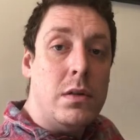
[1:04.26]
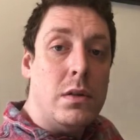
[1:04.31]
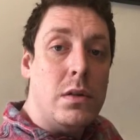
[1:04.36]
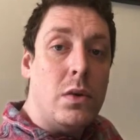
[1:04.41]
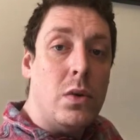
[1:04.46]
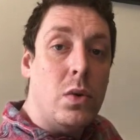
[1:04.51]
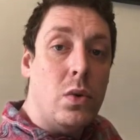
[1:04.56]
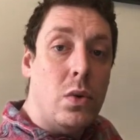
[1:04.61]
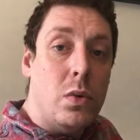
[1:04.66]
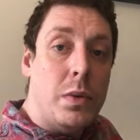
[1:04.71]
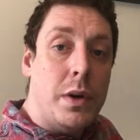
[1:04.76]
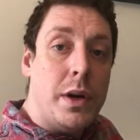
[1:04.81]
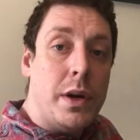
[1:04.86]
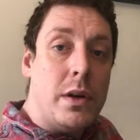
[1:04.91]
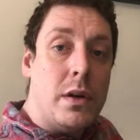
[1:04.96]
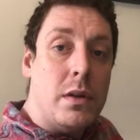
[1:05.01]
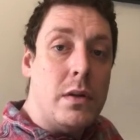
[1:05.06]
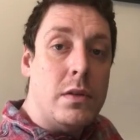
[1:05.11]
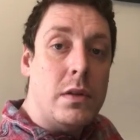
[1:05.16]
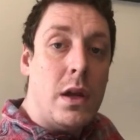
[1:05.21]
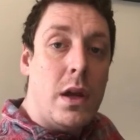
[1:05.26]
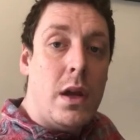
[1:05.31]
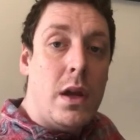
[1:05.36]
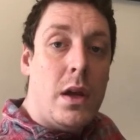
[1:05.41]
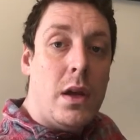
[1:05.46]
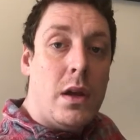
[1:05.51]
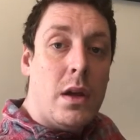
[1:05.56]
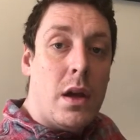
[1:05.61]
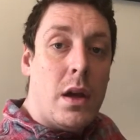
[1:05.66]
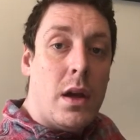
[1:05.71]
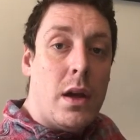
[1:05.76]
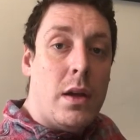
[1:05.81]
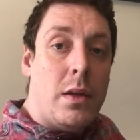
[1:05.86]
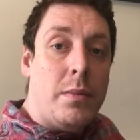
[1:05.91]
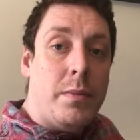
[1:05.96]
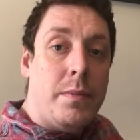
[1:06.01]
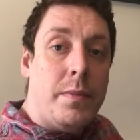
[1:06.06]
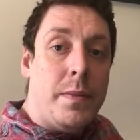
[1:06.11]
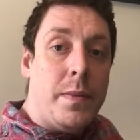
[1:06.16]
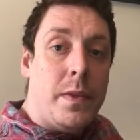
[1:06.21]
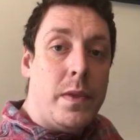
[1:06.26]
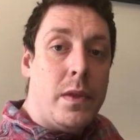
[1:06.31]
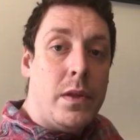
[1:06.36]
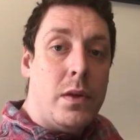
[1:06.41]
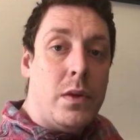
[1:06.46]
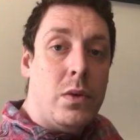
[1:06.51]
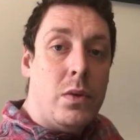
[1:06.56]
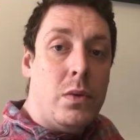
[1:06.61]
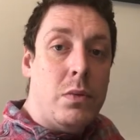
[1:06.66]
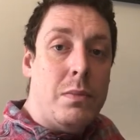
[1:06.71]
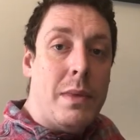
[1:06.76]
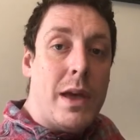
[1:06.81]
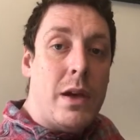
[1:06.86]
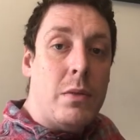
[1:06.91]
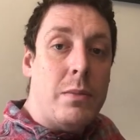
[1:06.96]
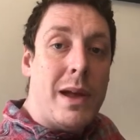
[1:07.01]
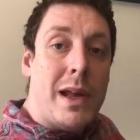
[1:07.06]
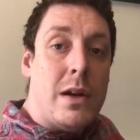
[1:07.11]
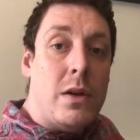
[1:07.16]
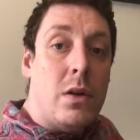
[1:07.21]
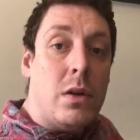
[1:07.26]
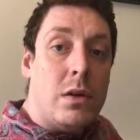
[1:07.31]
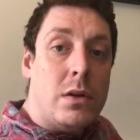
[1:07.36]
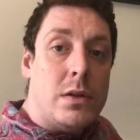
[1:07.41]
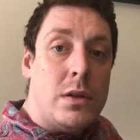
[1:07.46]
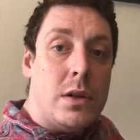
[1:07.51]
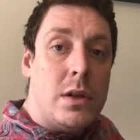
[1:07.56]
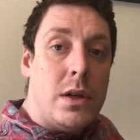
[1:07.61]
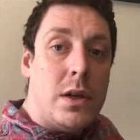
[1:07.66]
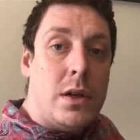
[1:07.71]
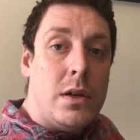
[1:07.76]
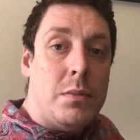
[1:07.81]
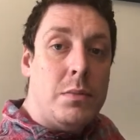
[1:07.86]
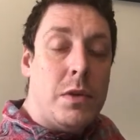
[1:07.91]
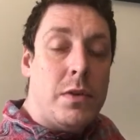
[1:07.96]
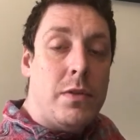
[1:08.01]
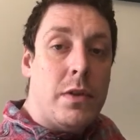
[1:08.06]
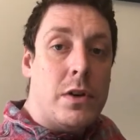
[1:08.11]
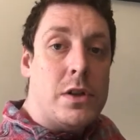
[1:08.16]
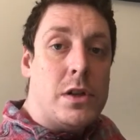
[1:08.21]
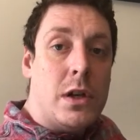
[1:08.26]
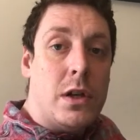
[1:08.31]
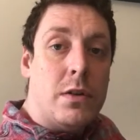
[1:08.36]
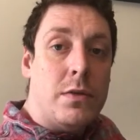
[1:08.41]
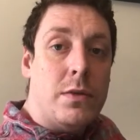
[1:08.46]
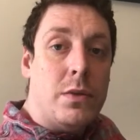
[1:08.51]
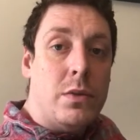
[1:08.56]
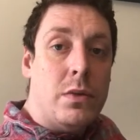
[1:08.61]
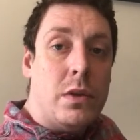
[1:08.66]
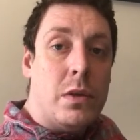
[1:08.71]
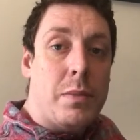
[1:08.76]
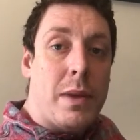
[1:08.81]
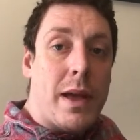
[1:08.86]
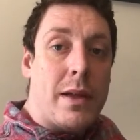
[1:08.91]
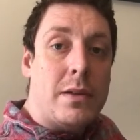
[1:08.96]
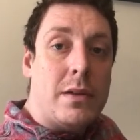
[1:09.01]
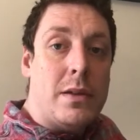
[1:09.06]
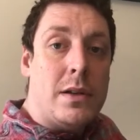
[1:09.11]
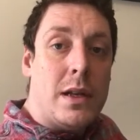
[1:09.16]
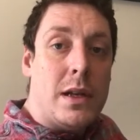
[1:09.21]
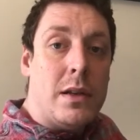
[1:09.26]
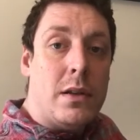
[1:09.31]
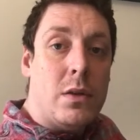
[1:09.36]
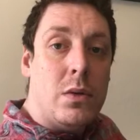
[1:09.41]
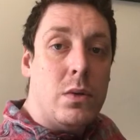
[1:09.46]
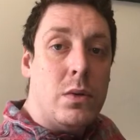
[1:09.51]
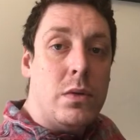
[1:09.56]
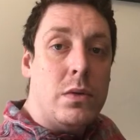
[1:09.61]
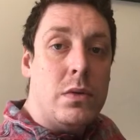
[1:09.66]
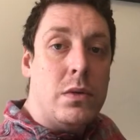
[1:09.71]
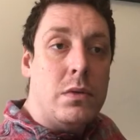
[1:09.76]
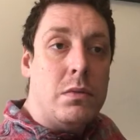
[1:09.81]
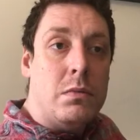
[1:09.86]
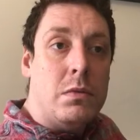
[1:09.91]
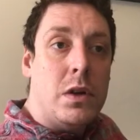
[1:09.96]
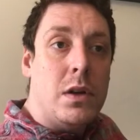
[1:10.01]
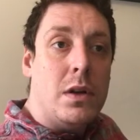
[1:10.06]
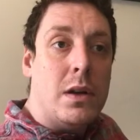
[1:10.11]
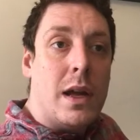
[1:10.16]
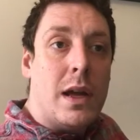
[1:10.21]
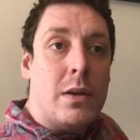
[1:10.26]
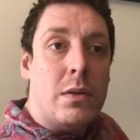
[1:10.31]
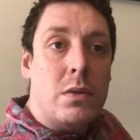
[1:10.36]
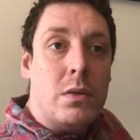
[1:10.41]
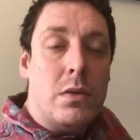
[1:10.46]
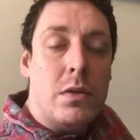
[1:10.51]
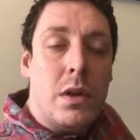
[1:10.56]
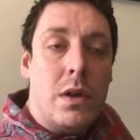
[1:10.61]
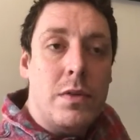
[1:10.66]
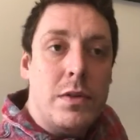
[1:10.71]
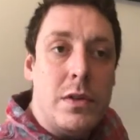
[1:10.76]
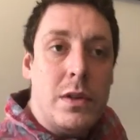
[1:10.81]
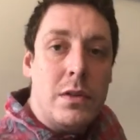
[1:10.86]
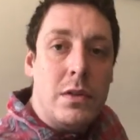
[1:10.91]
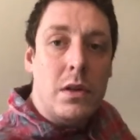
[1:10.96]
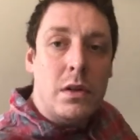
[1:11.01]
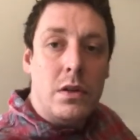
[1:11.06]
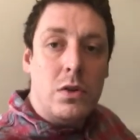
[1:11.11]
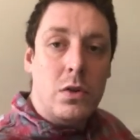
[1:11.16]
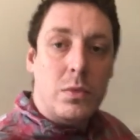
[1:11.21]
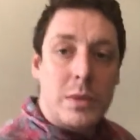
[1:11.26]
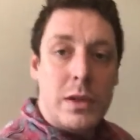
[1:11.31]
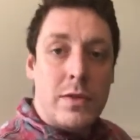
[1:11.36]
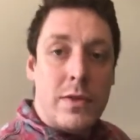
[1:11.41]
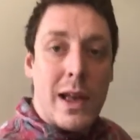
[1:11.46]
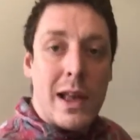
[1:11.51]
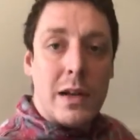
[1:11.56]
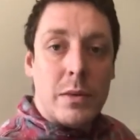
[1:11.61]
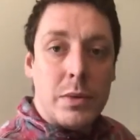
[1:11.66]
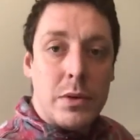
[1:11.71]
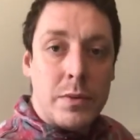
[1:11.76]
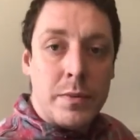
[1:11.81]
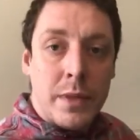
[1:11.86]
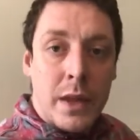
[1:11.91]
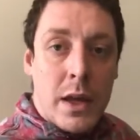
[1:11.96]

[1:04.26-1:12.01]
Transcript: and court workers who may or may not be functioning at full capacity, the courts and council services that are normally available.